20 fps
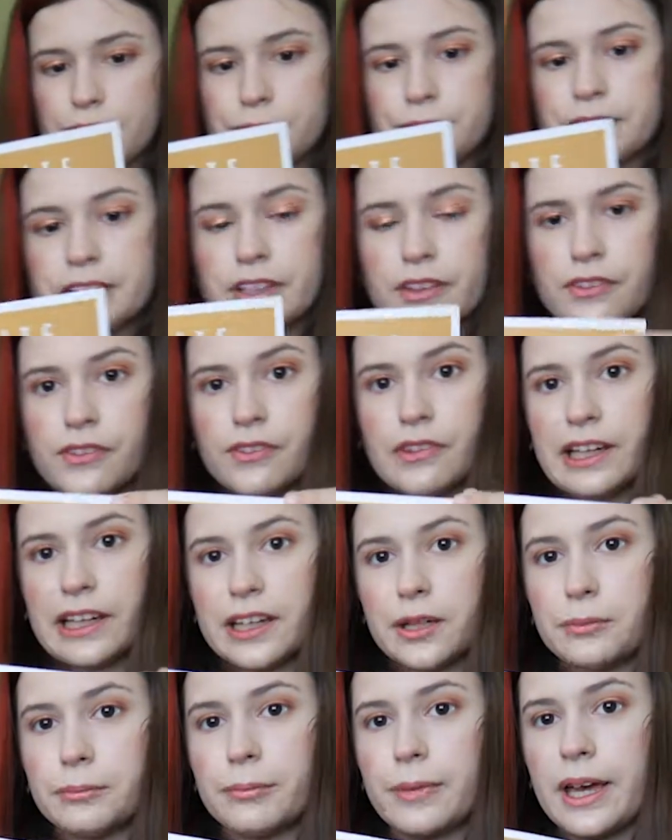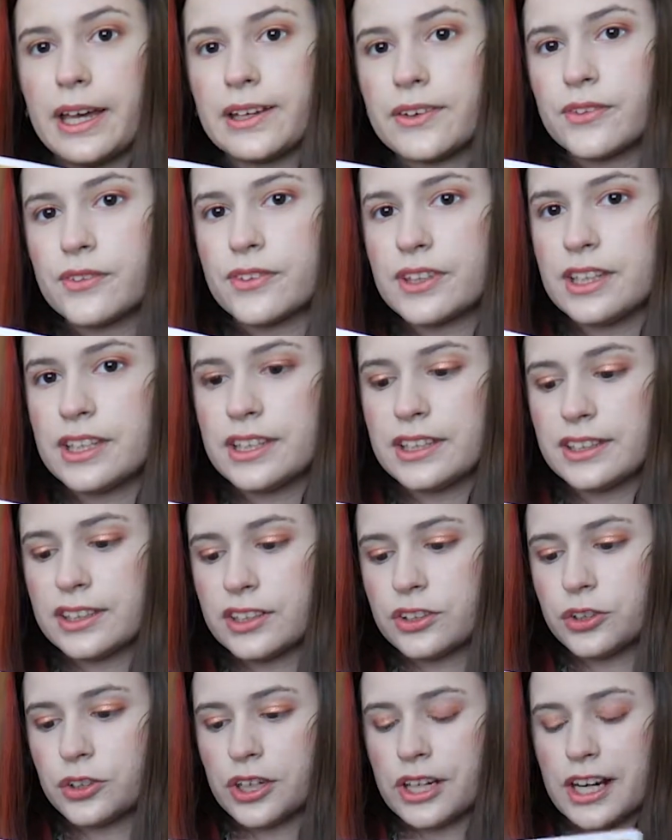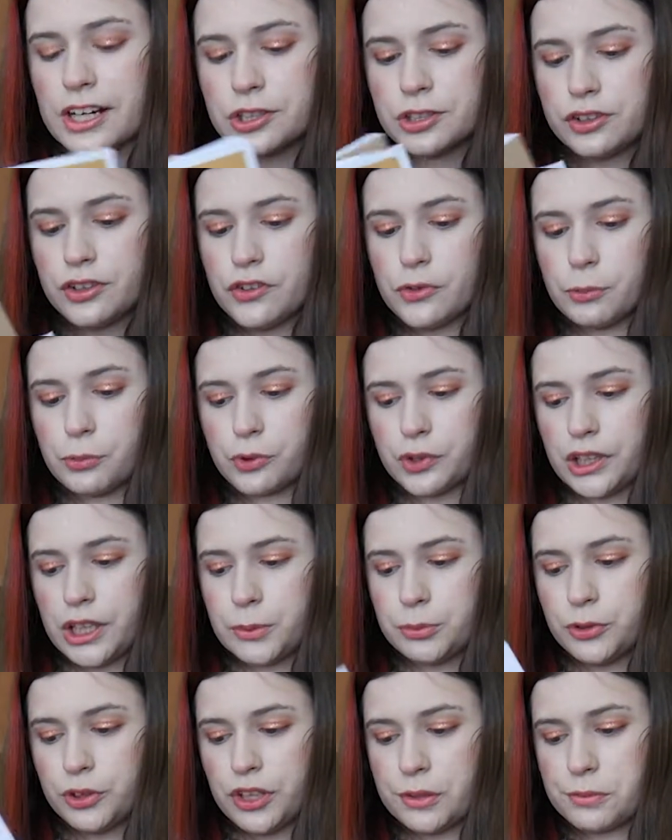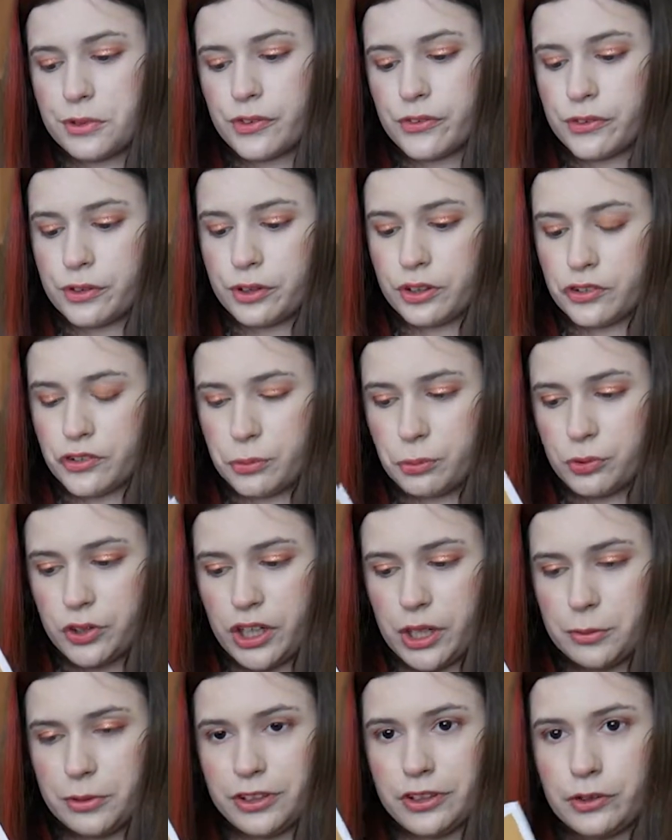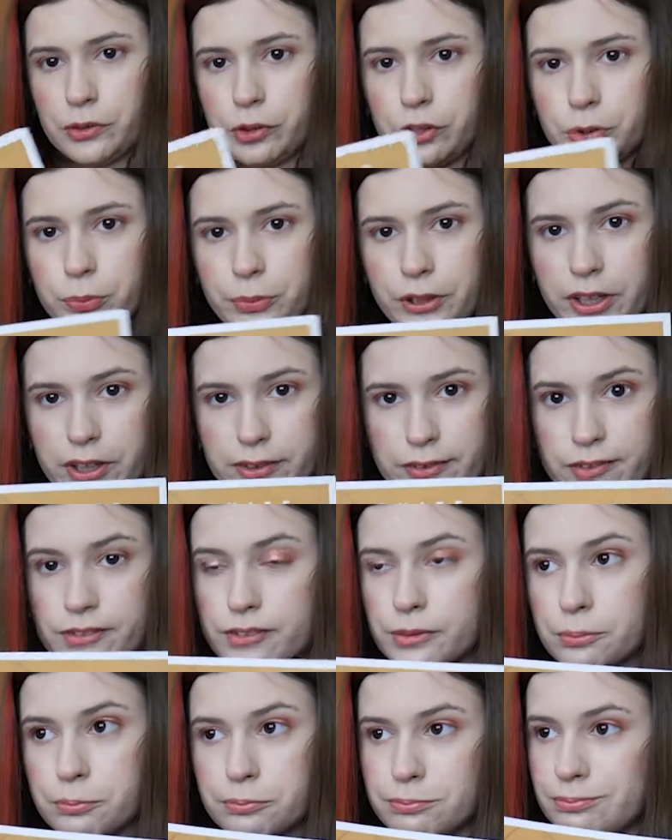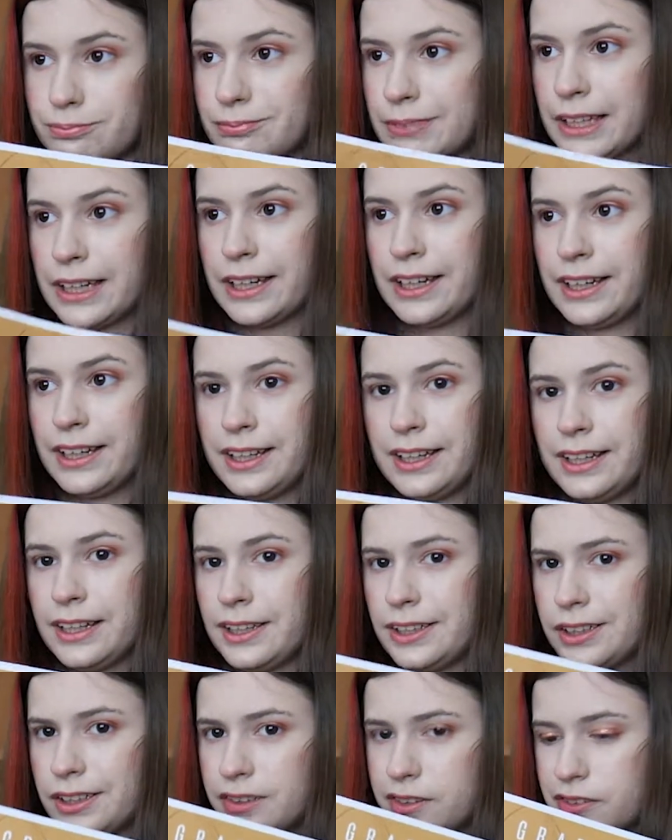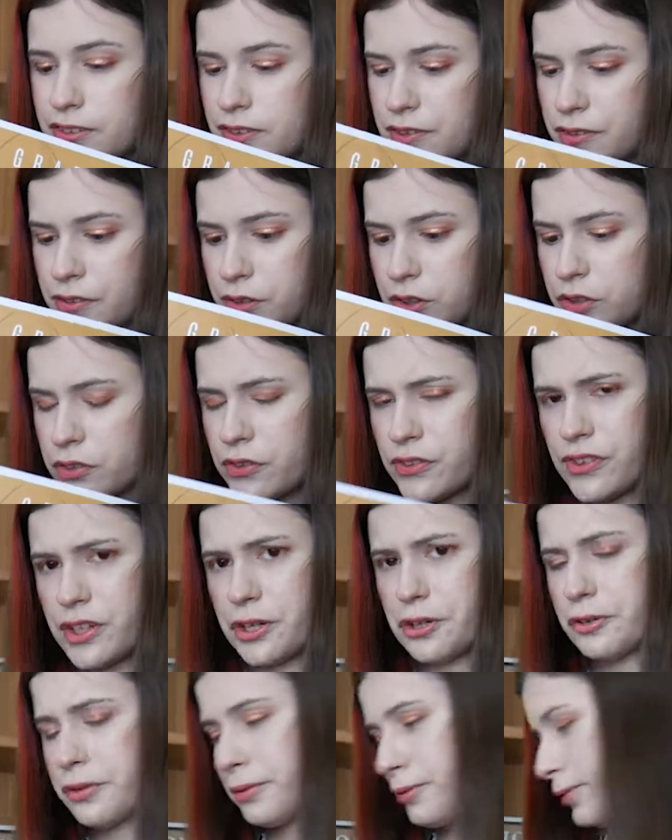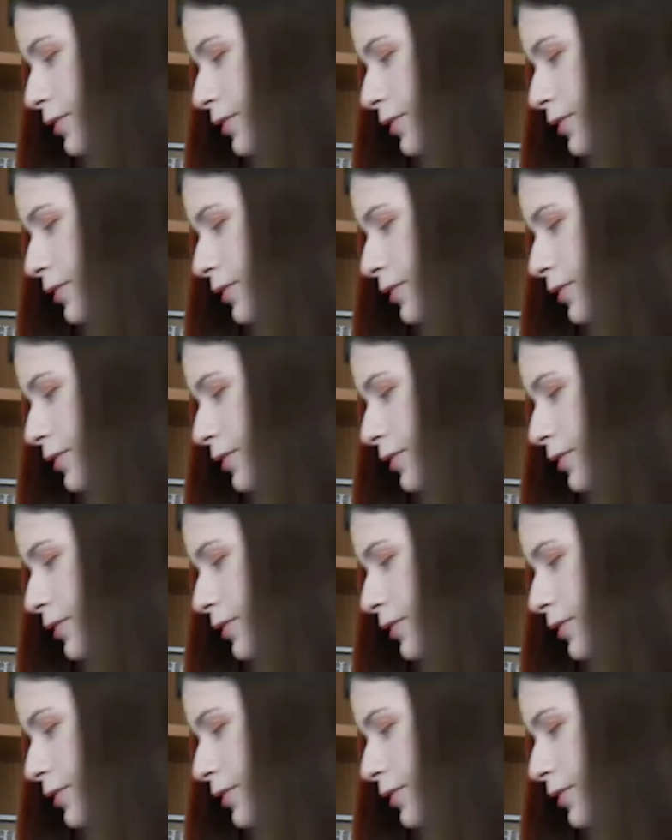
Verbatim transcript: I think this is like a magazine that you can actually subscribe to, and I'm considering subscribing to it because it's good stuff.